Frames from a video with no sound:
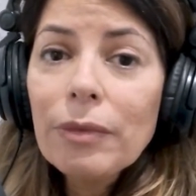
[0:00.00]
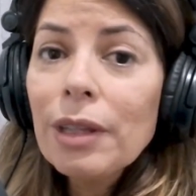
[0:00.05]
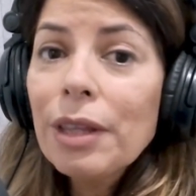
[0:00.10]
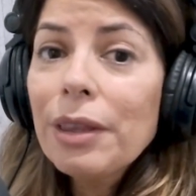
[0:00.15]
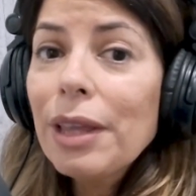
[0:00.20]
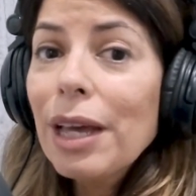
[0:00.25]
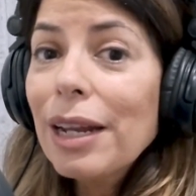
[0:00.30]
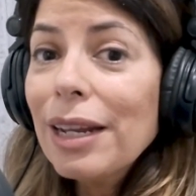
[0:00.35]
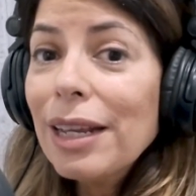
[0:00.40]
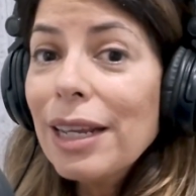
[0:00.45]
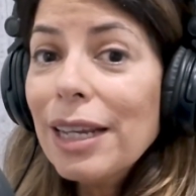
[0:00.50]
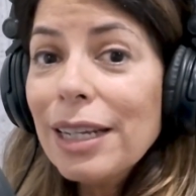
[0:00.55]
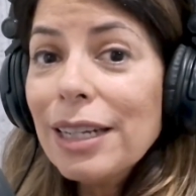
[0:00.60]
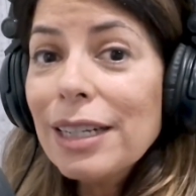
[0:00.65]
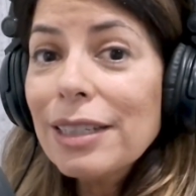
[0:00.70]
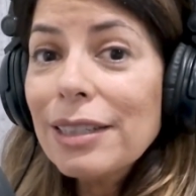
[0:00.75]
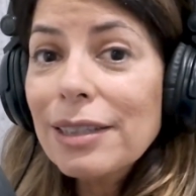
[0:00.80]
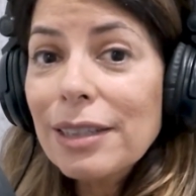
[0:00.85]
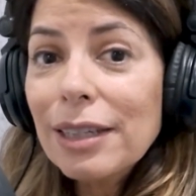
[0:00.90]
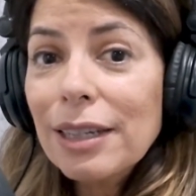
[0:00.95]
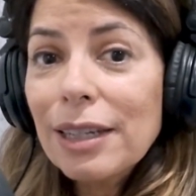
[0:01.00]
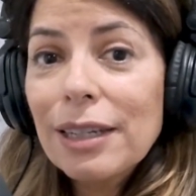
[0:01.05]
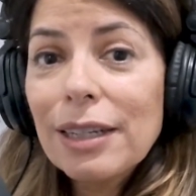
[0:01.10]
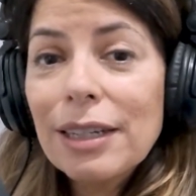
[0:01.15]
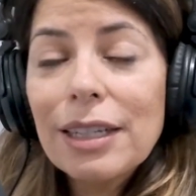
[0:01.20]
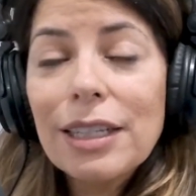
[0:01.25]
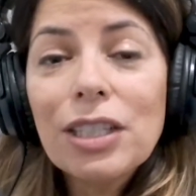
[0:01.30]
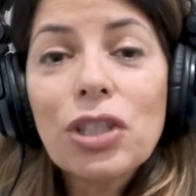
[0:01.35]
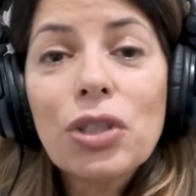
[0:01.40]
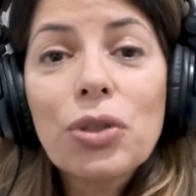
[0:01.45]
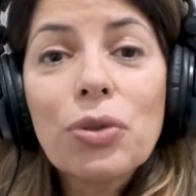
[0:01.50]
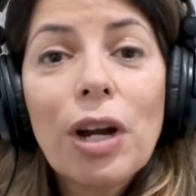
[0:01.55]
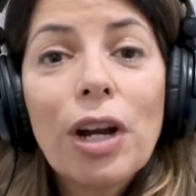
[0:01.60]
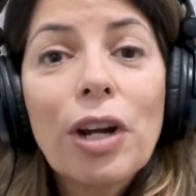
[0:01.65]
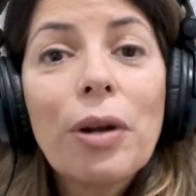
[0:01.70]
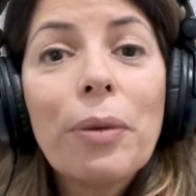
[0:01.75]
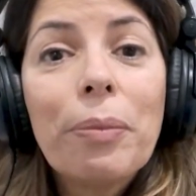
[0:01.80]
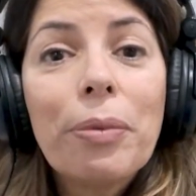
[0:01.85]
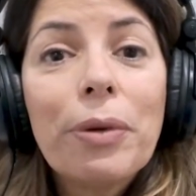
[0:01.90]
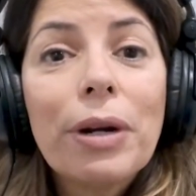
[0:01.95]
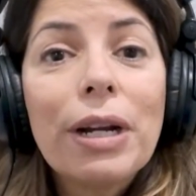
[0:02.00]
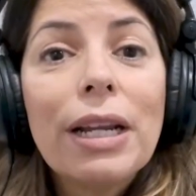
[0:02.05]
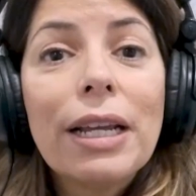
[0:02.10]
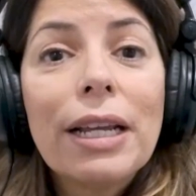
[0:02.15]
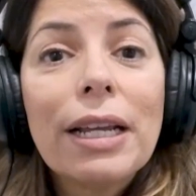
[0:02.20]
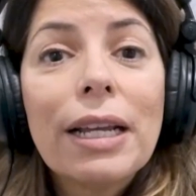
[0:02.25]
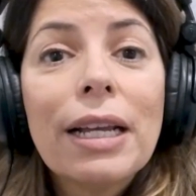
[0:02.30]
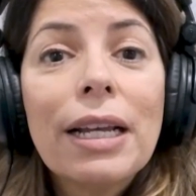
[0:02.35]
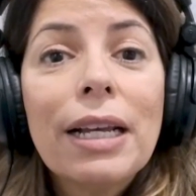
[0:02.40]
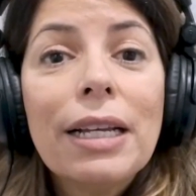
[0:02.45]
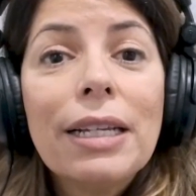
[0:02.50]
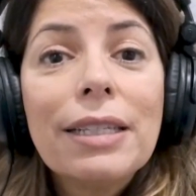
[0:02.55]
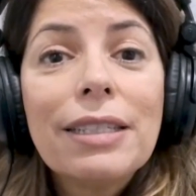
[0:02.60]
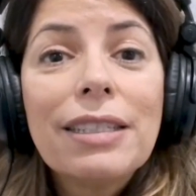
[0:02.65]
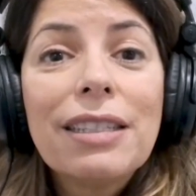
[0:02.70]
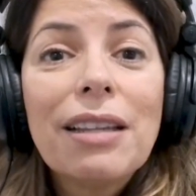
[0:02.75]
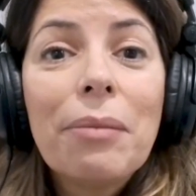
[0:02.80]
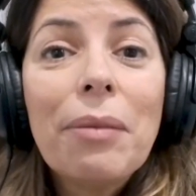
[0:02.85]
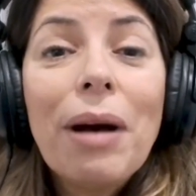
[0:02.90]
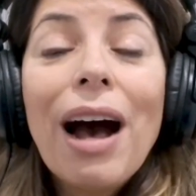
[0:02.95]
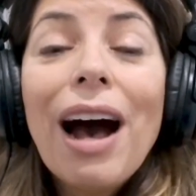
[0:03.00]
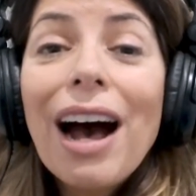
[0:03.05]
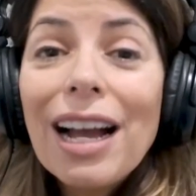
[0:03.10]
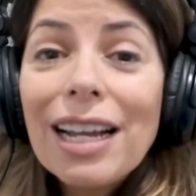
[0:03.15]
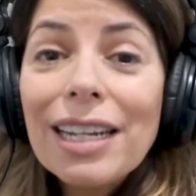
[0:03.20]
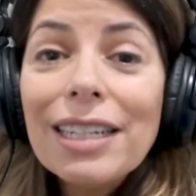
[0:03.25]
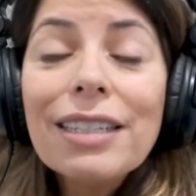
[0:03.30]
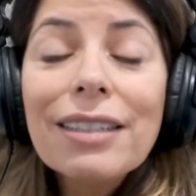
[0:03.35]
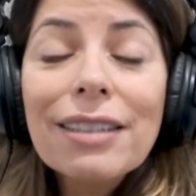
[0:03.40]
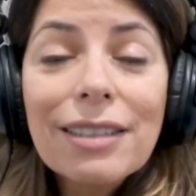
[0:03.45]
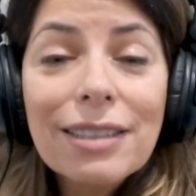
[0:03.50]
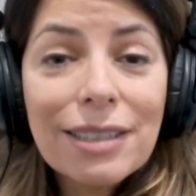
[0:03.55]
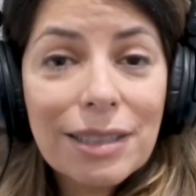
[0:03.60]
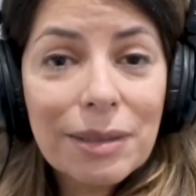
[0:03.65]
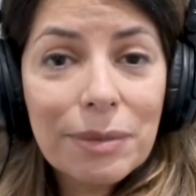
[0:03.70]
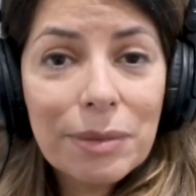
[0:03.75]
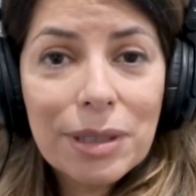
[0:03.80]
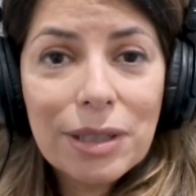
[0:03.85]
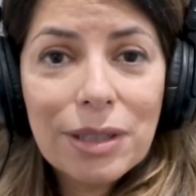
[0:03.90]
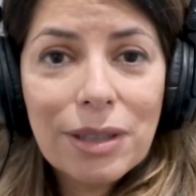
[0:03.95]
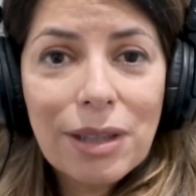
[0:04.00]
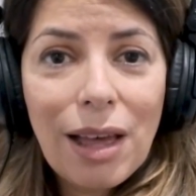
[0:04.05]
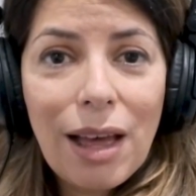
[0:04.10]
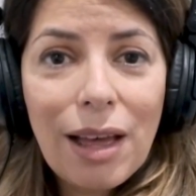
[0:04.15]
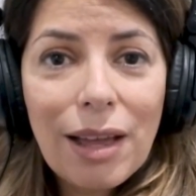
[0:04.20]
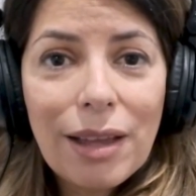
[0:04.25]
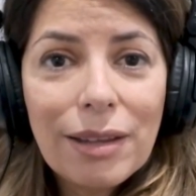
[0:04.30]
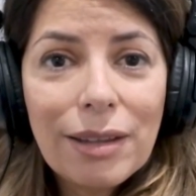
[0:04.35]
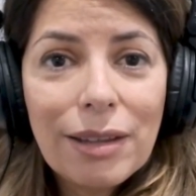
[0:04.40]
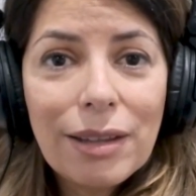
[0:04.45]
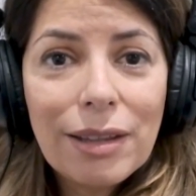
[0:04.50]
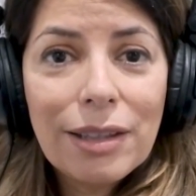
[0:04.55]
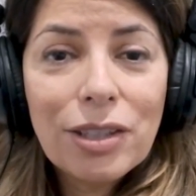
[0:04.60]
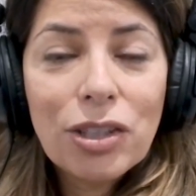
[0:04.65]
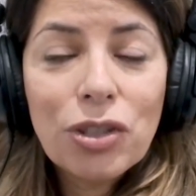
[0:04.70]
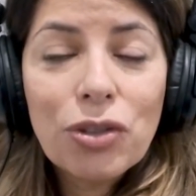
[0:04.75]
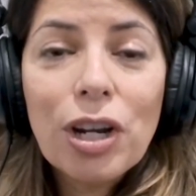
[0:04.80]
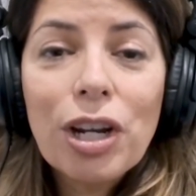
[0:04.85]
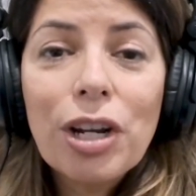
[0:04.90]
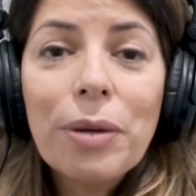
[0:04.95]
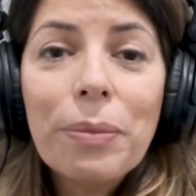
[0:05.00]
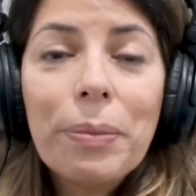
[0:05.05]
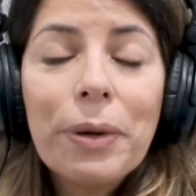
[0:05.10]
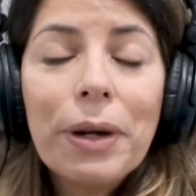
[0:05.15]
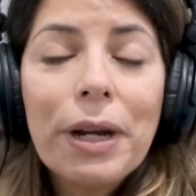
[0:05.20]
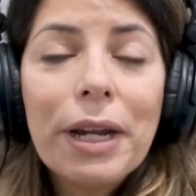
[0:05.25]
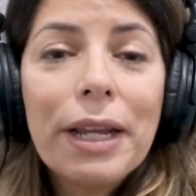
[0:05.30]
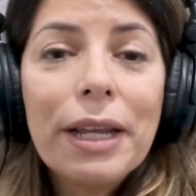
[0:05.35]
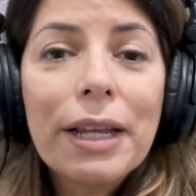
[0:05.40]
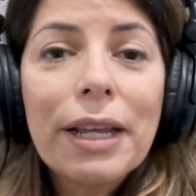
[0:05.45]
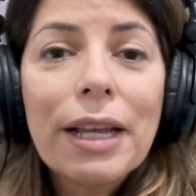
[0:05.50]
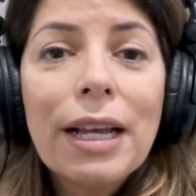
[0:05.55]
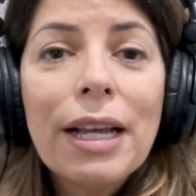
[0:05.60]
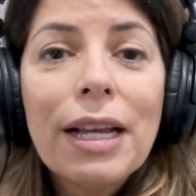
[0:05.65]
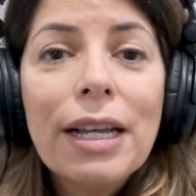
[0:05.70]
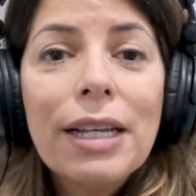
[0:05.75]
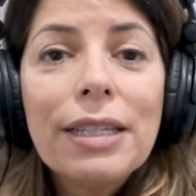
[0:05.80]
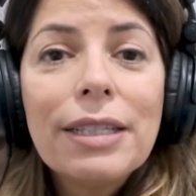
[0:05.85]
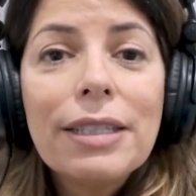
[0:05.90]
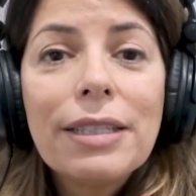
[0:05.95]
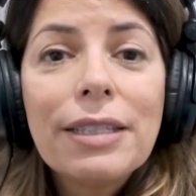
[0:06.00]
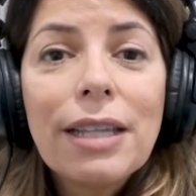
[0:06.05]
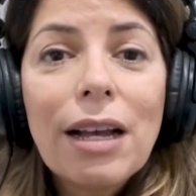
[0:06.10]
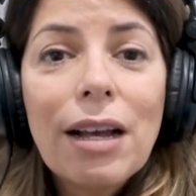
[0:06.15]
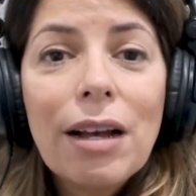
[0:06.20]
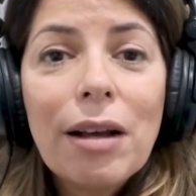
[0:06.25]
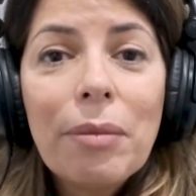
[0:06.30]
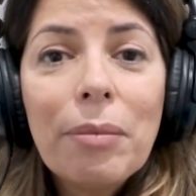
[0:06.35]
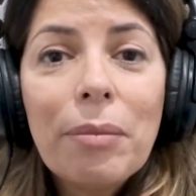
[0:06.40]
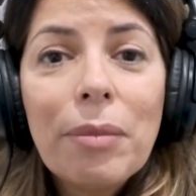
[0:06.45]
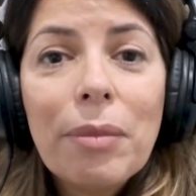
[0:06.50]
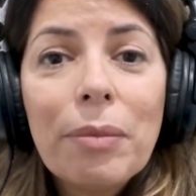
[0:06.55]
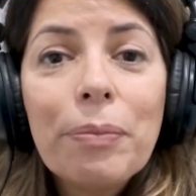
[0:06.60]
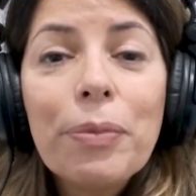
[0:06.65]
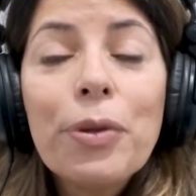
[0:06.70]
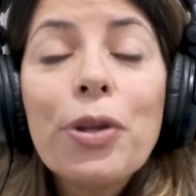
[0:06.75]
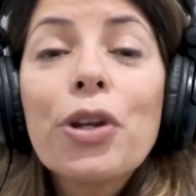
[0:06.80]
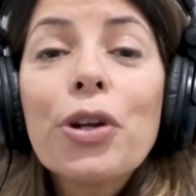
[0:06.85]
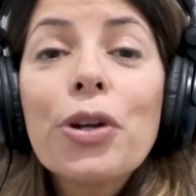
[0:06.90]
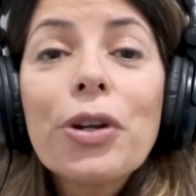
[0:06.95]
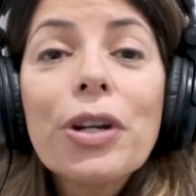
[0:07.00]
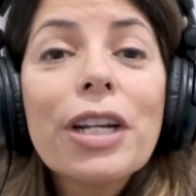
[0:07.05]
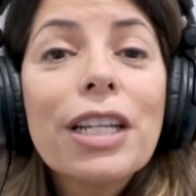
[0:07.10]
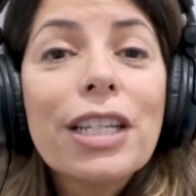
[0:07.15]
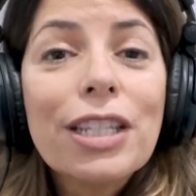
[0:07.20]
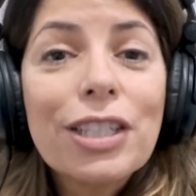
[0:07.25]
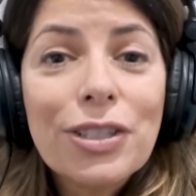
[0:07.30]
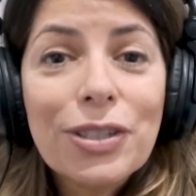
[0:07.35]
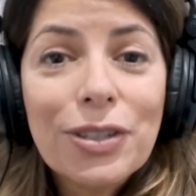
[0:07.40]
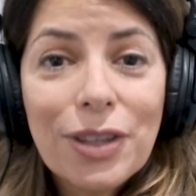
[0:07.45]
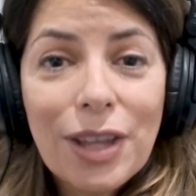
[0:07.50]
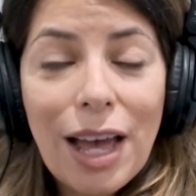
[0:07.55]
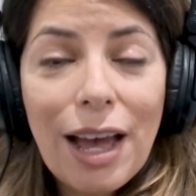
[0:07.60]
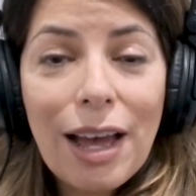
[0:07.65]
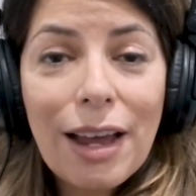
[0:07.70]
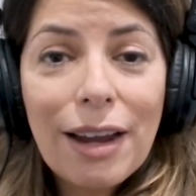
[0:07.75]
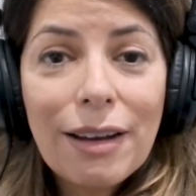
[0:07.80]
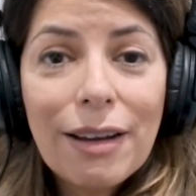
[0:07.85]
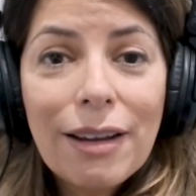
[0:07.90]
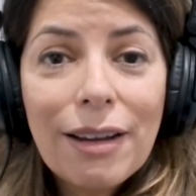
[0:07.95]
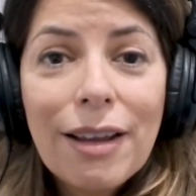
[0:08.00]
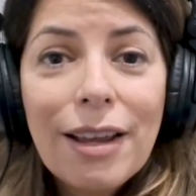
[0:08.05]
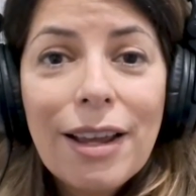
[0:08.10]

that innocent is trying to bring some idealism to that, is trying to bring some purity to that.